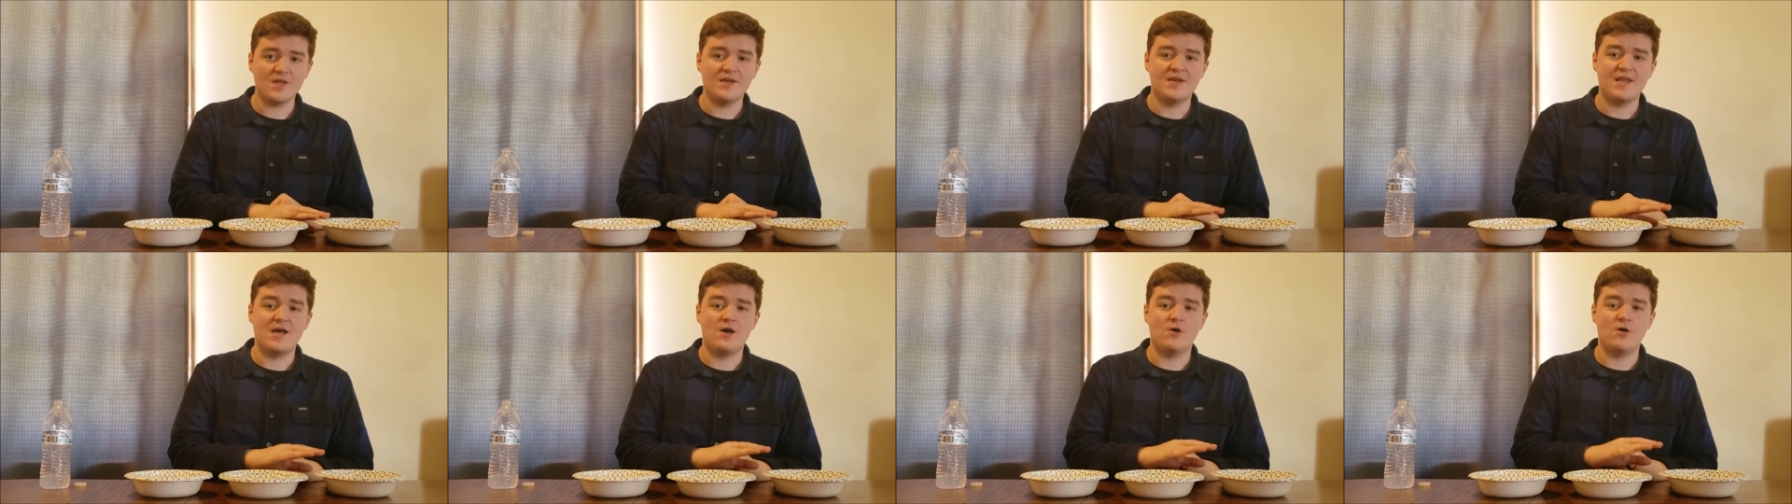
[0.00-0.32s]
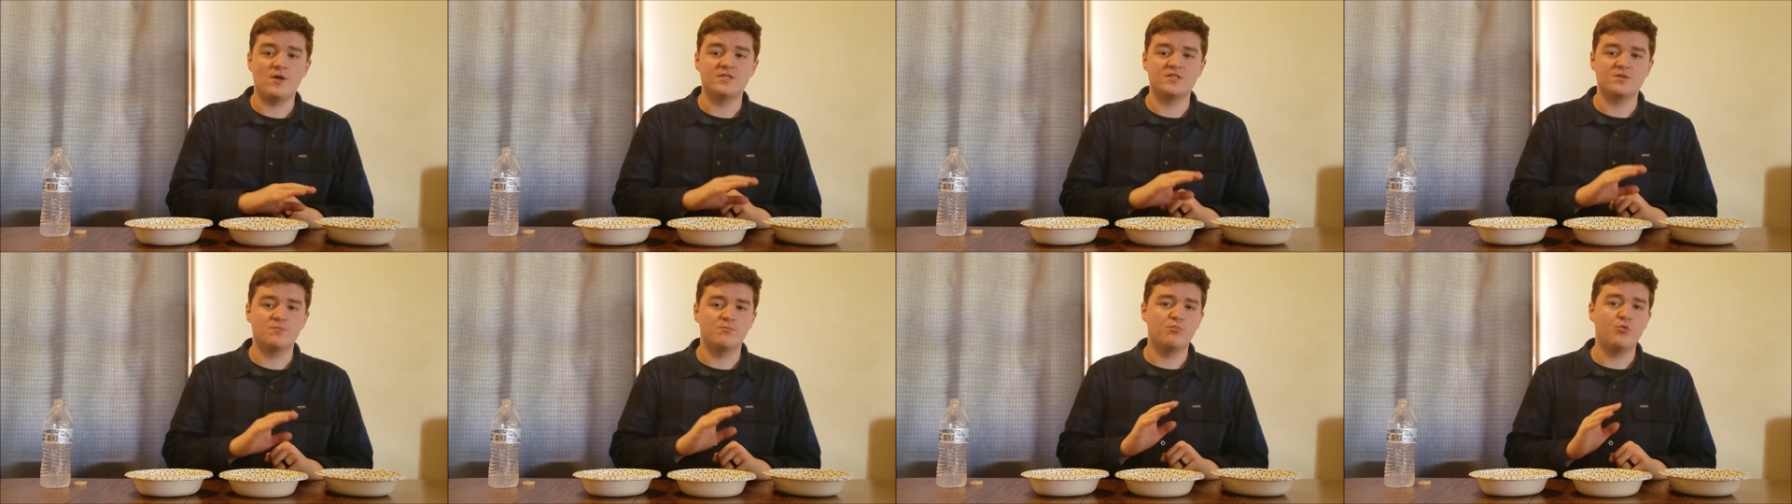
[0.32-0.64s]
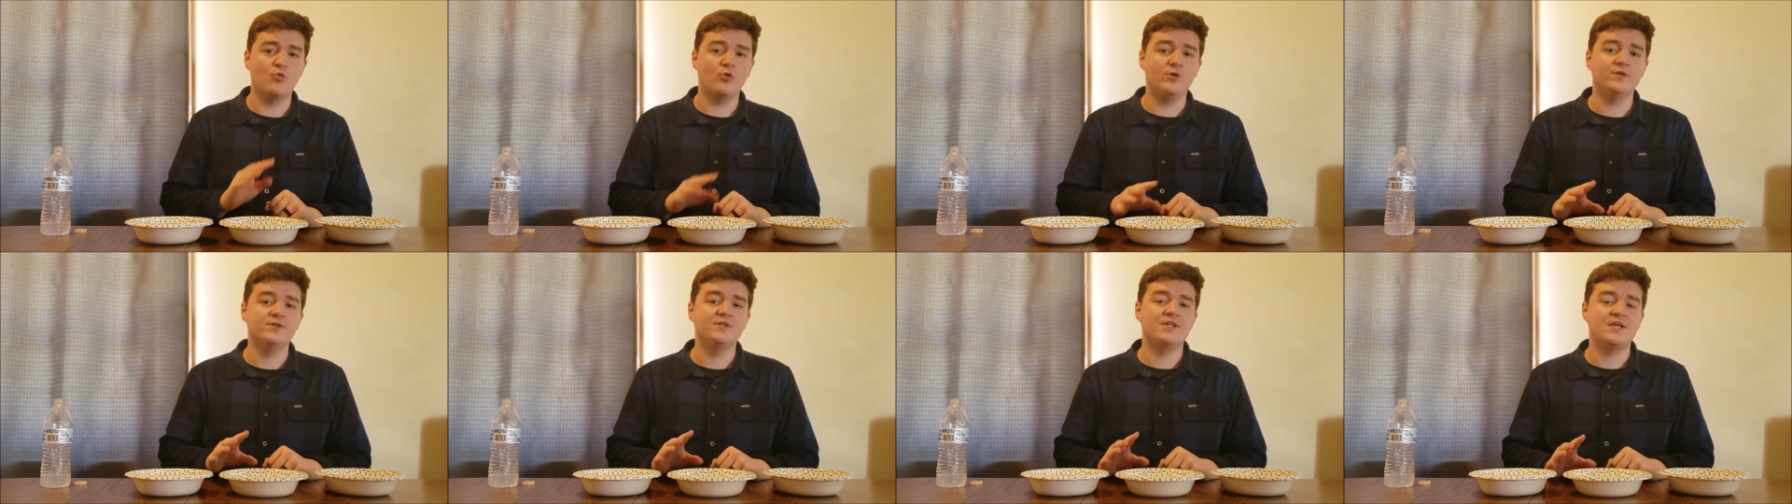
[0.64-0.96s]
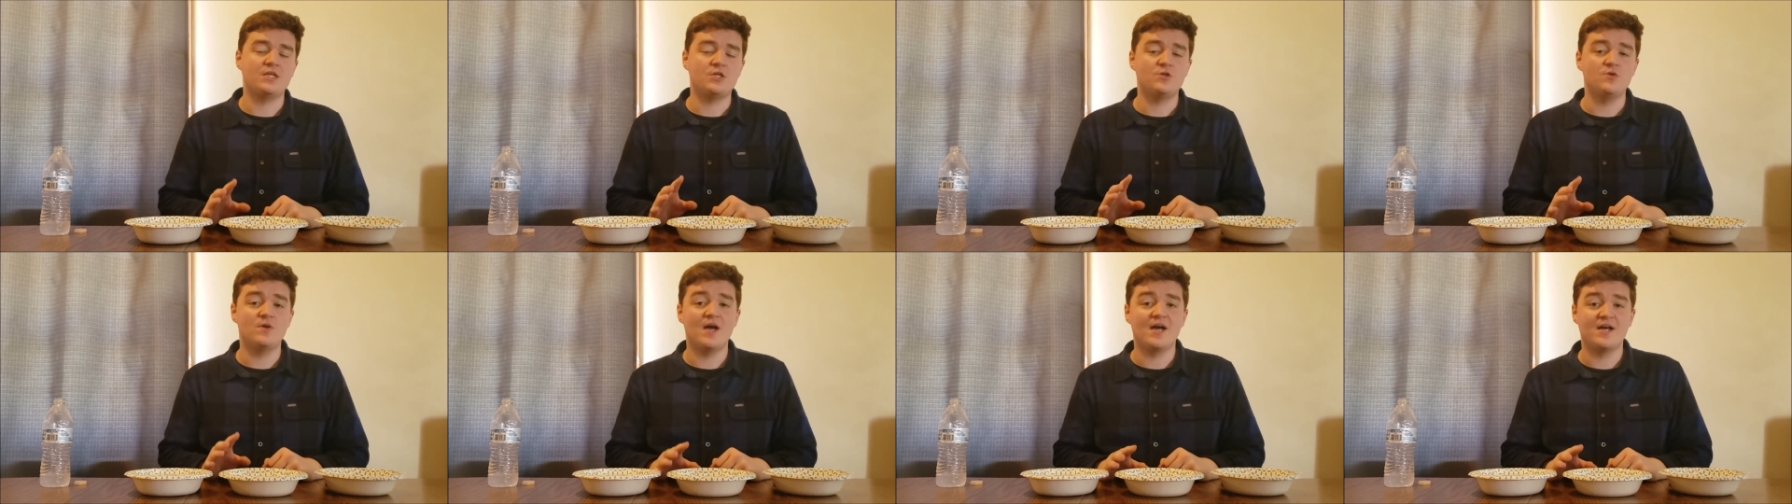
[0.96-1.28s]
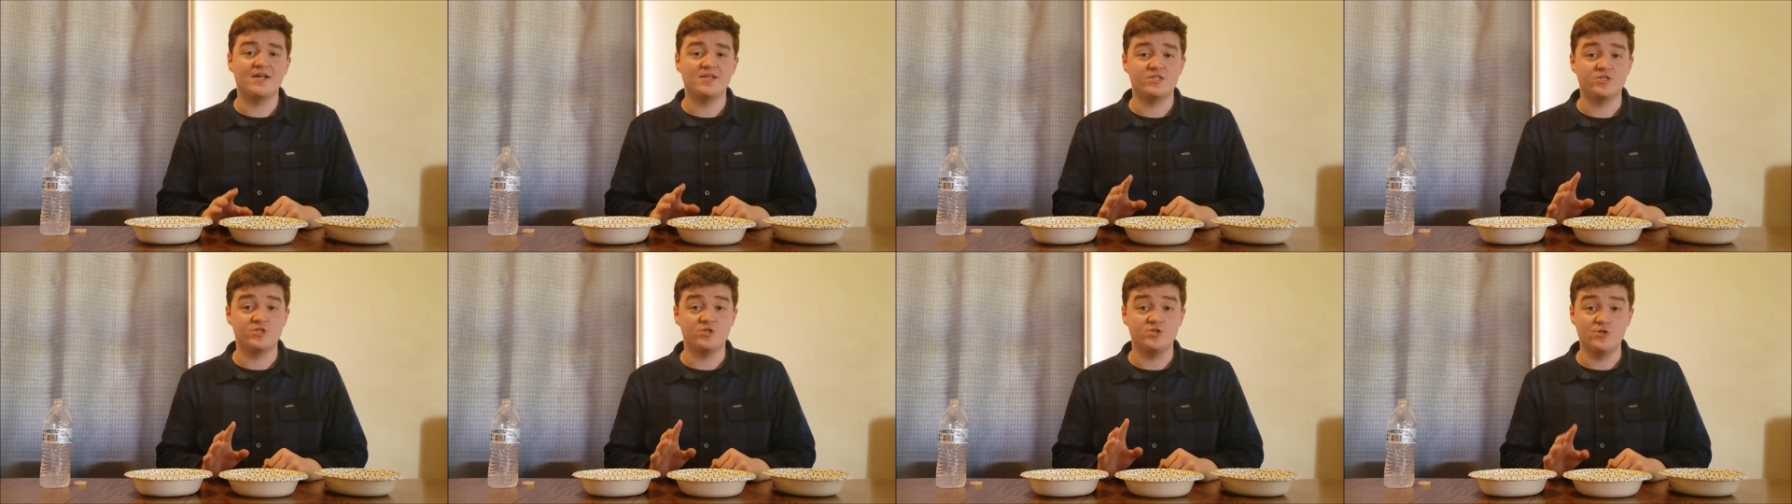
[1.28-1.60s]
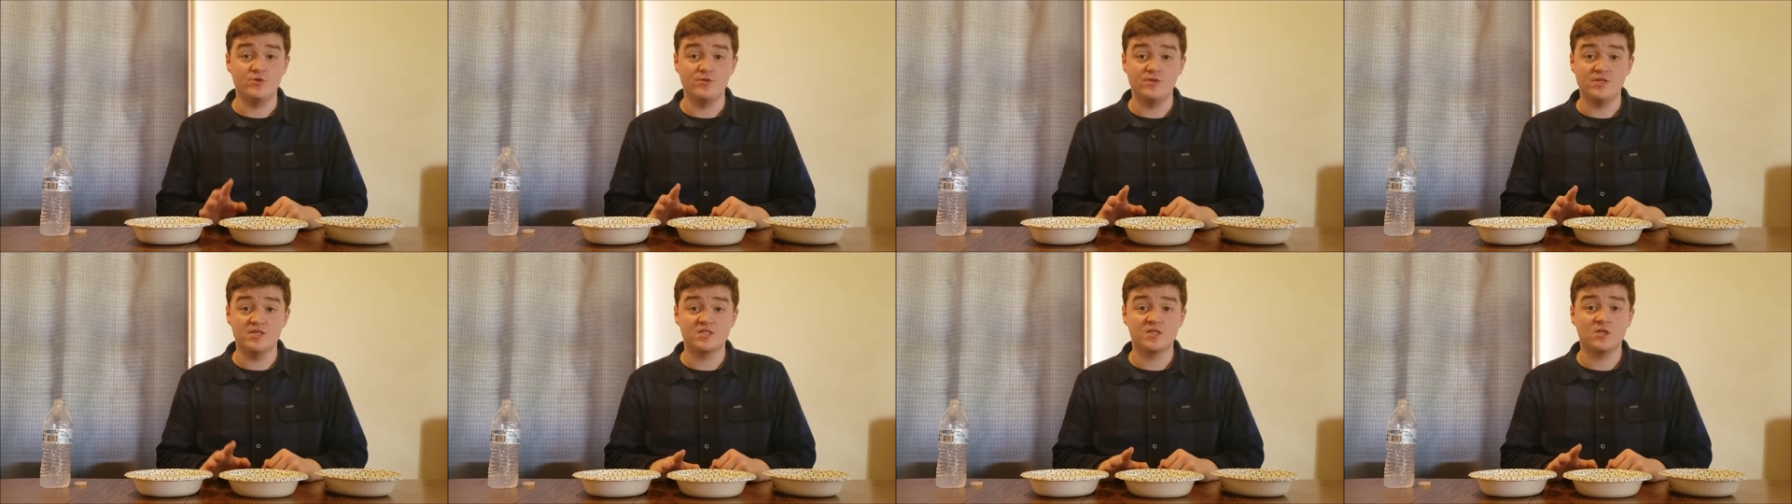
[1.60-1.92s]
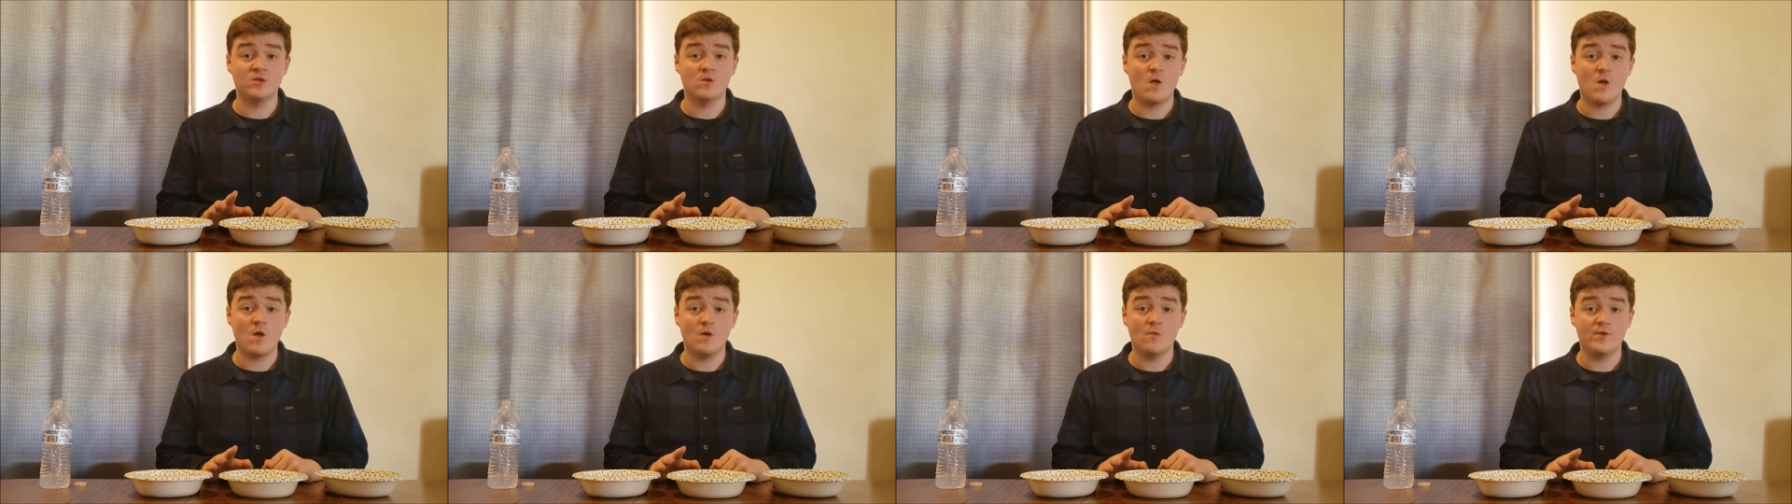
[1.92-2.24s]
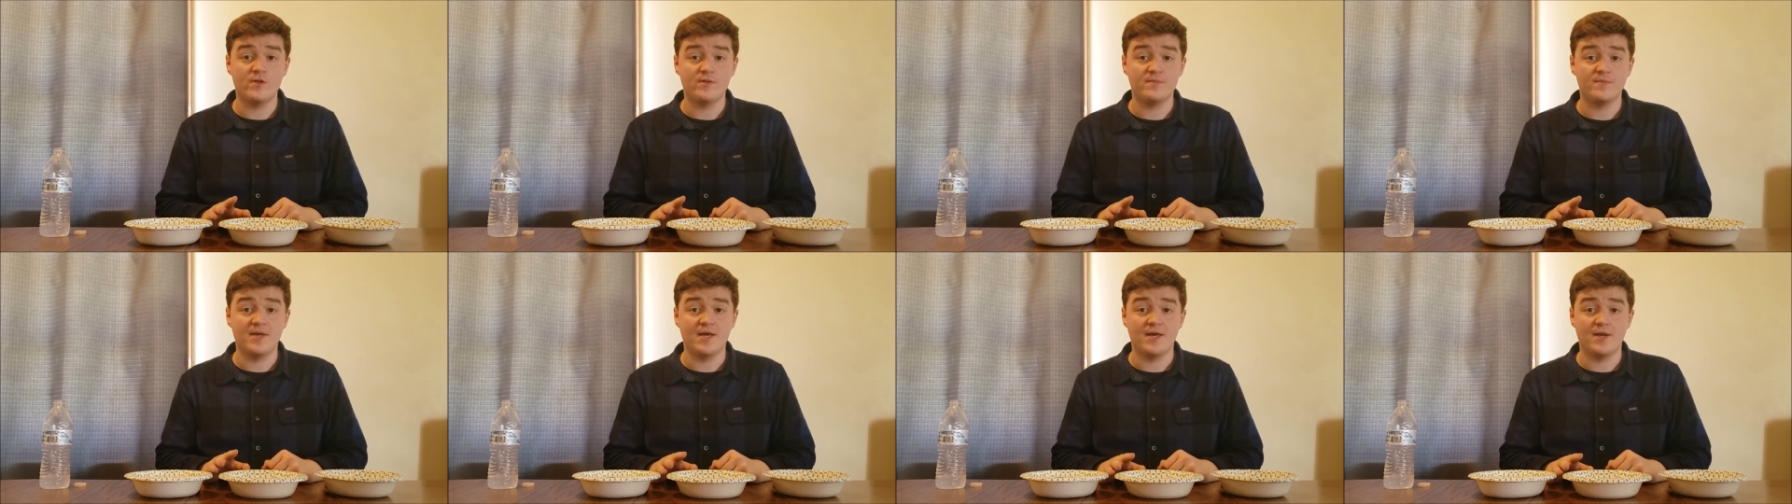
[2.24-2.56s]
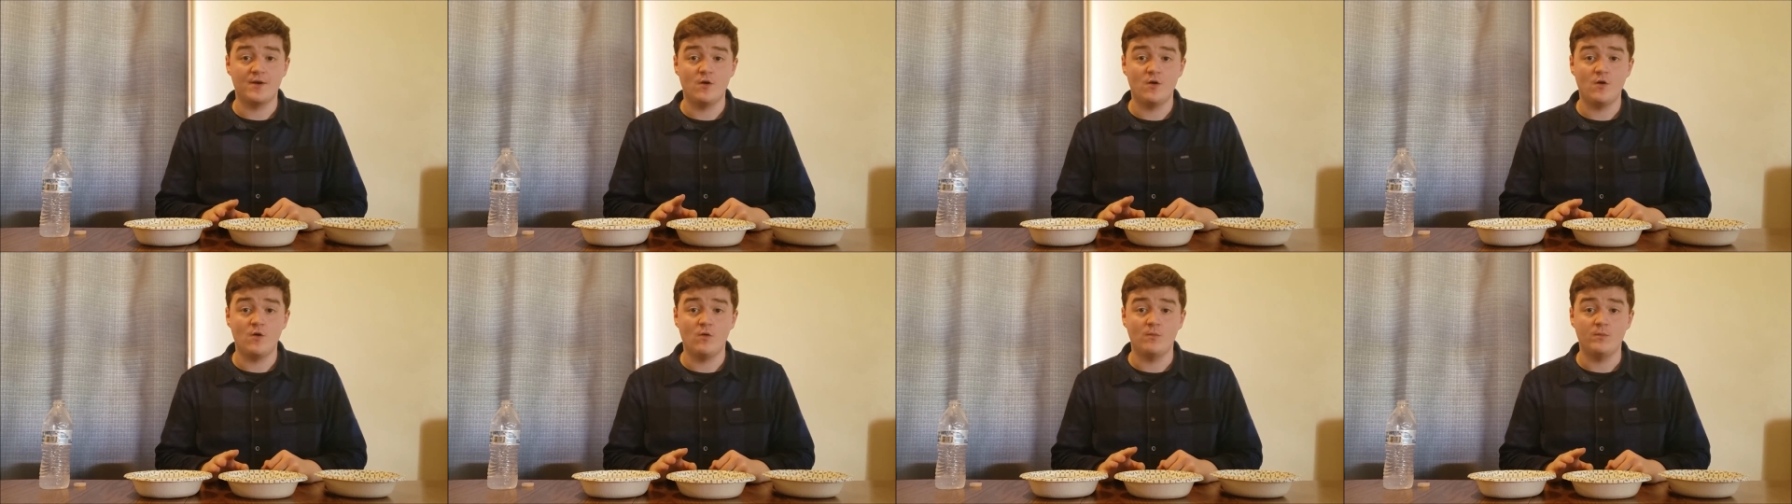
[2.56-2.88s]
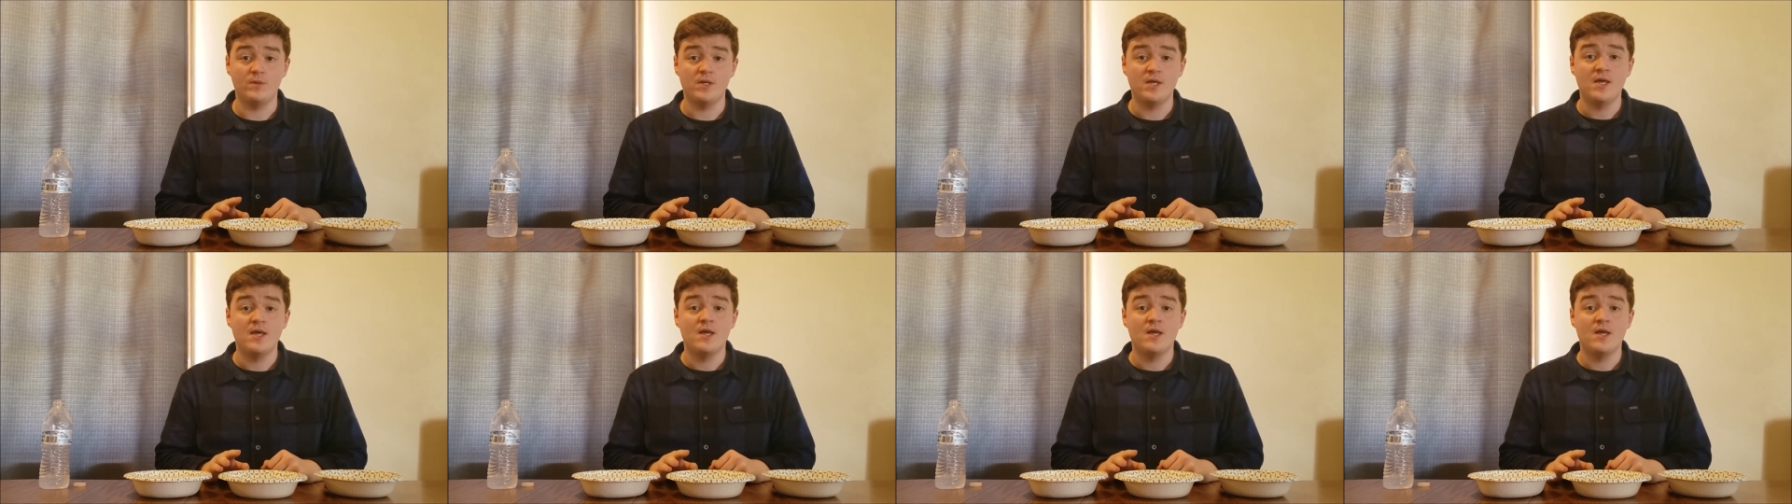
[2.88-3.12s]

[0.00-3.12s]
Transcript: Now, it's important that you guys do this along with me at home